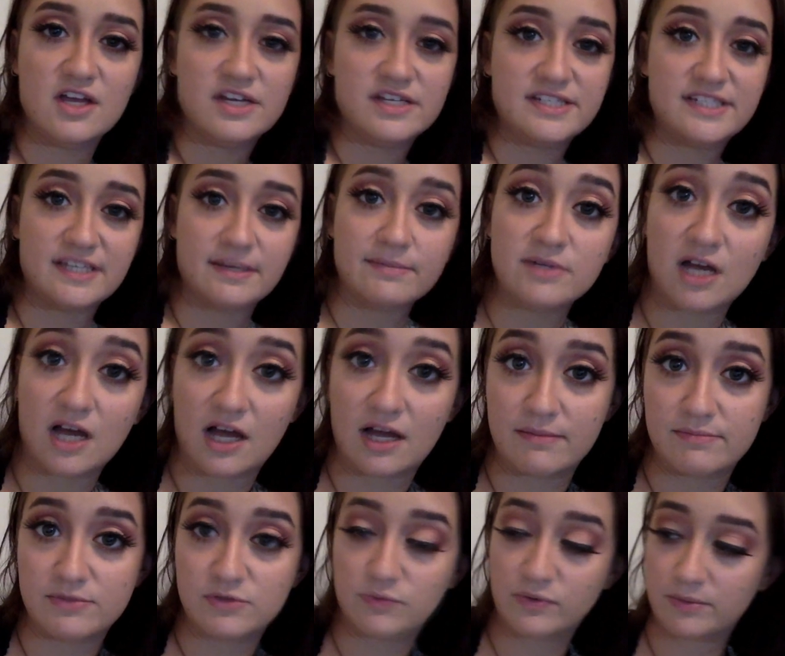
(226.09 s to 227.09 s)

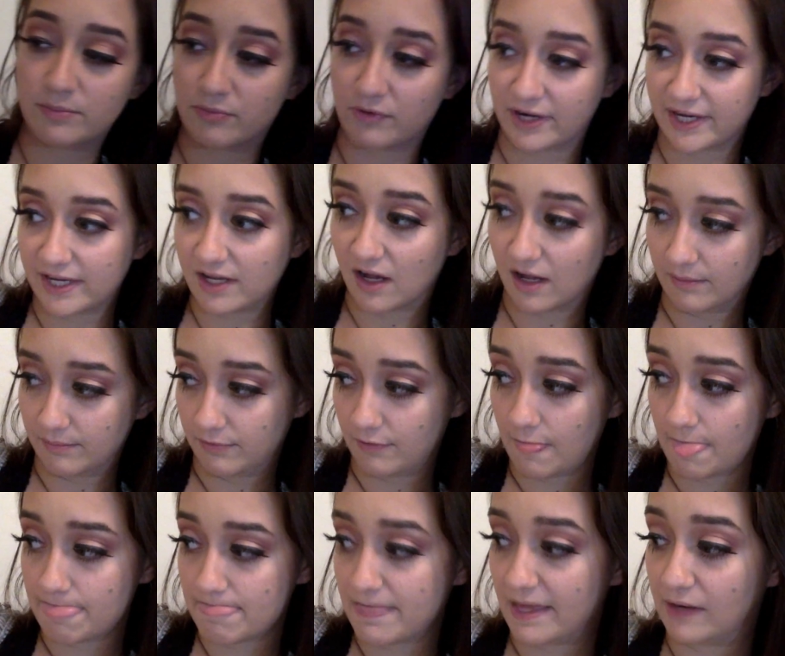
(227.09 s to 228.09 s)
Sometimes we break up
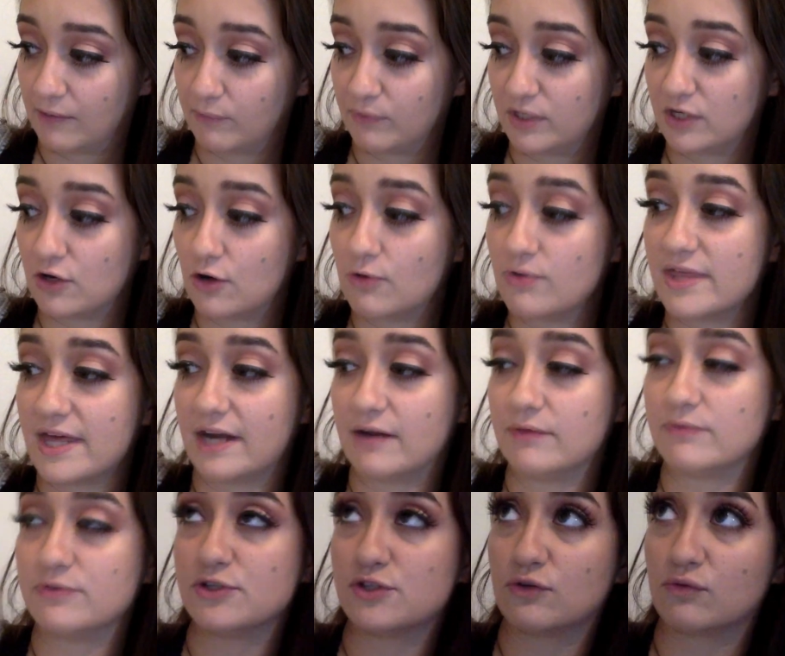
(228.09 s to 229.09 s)
and we know that
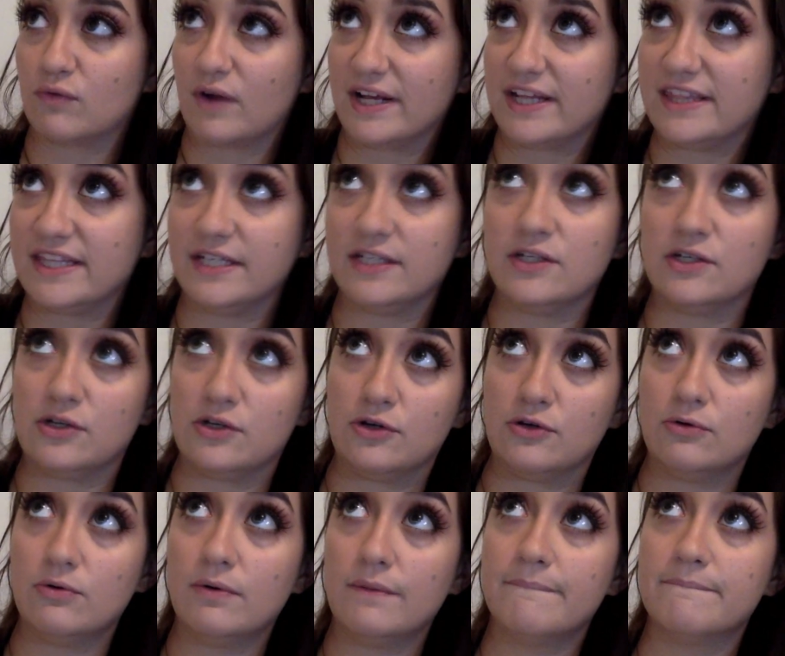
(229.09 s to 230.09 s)
it was the right thing to
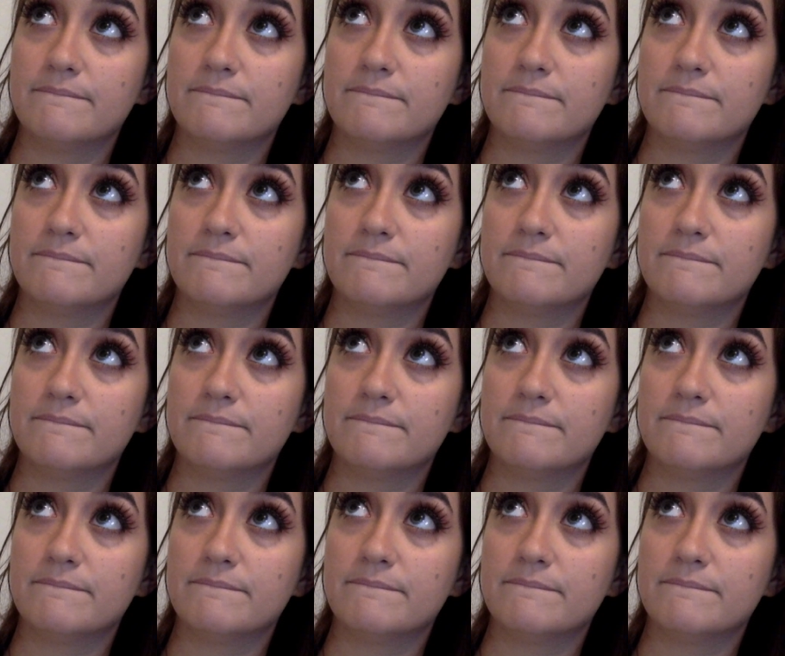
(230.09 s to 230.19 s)
do,